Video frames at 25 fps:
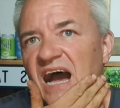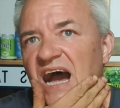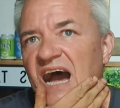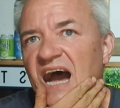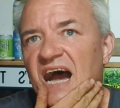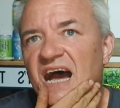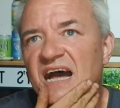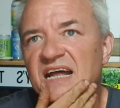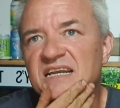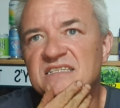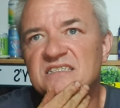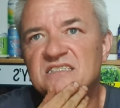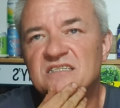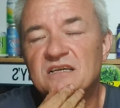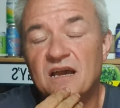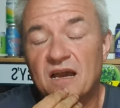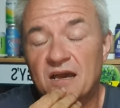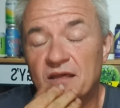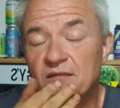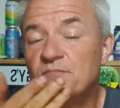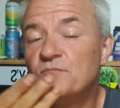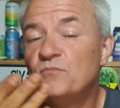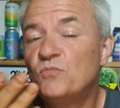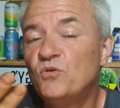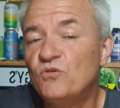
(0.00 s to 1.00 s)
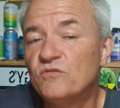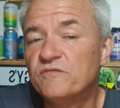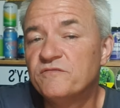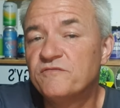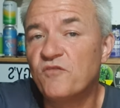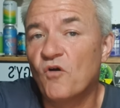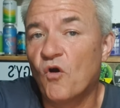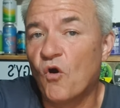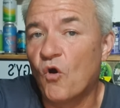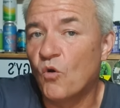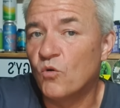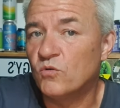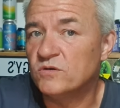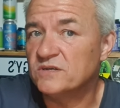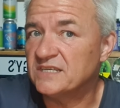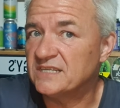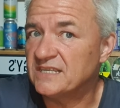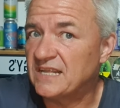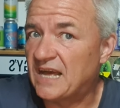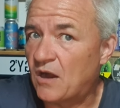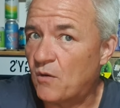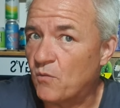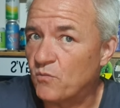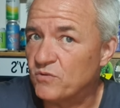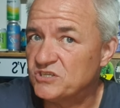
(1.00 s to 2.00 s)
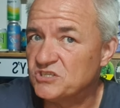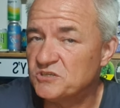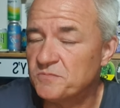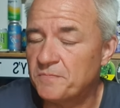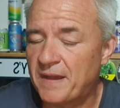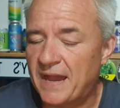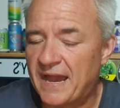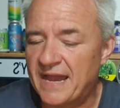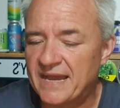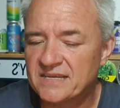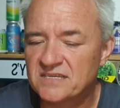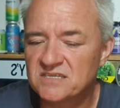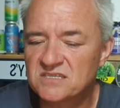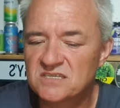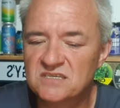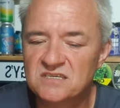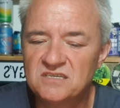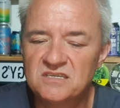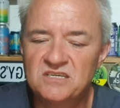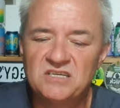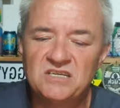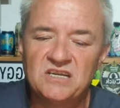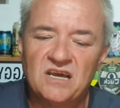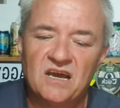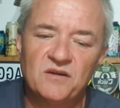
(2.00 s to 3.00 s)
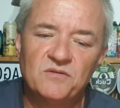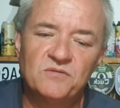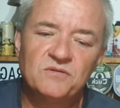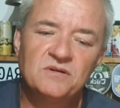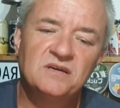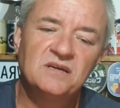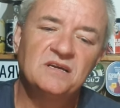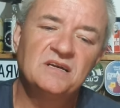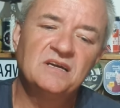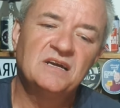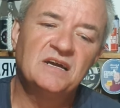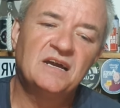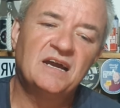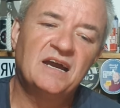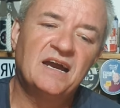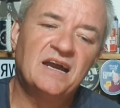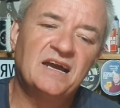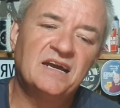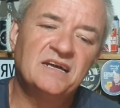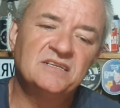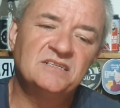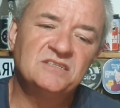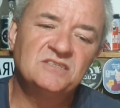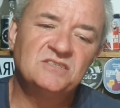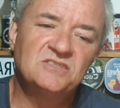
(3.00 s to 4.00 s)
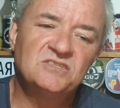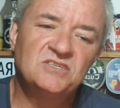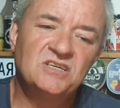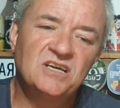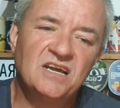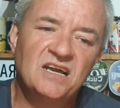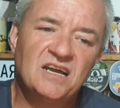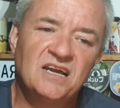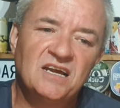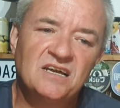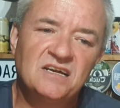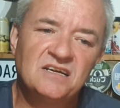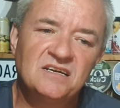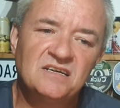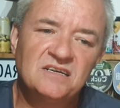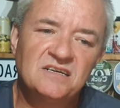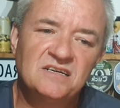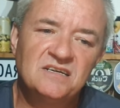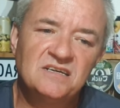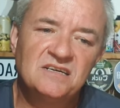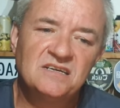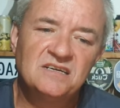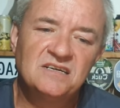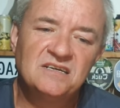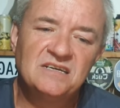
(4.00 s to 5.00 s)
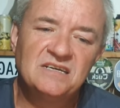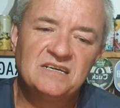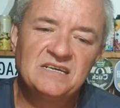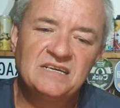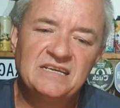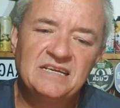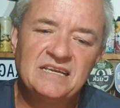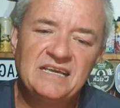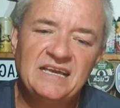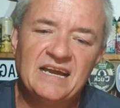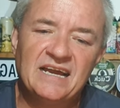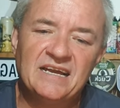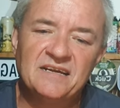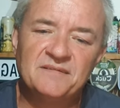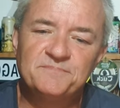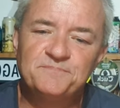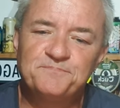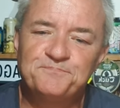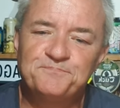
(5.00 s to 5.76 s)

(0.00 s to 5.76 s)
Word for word: and and move forward in that respect you know and uh, yeah